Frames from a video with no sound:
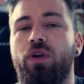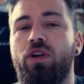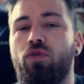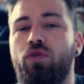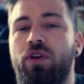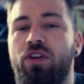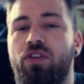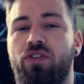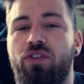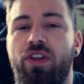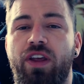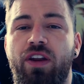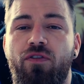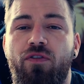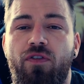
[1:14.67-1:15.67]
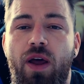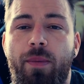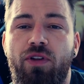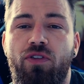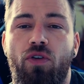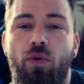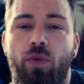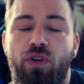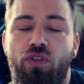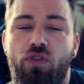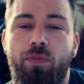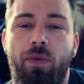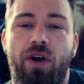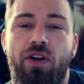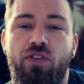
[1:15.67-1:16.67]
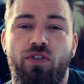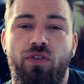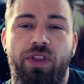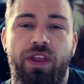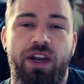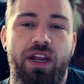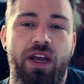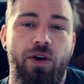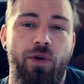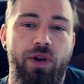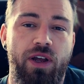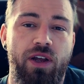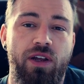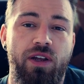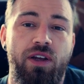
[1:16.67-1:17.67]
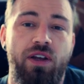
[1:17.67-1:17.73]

increase the inflammatory response to that area.